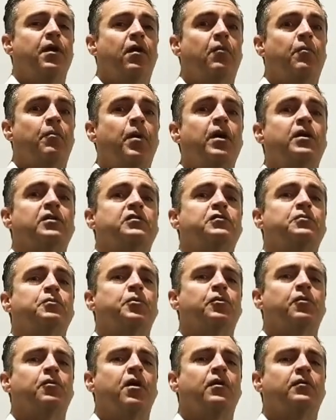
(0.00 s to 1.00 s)
possible
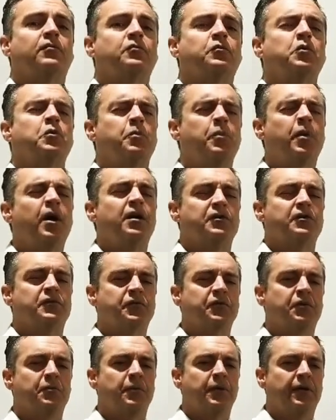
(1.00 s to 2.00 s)
on. We'll pause for a
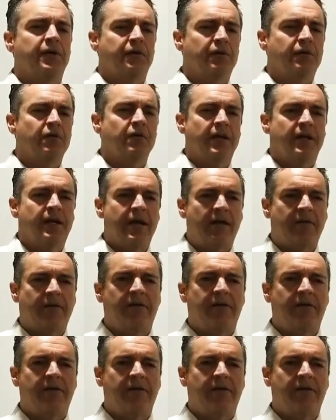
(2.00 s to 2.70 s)
minute. Go ahead, Alan.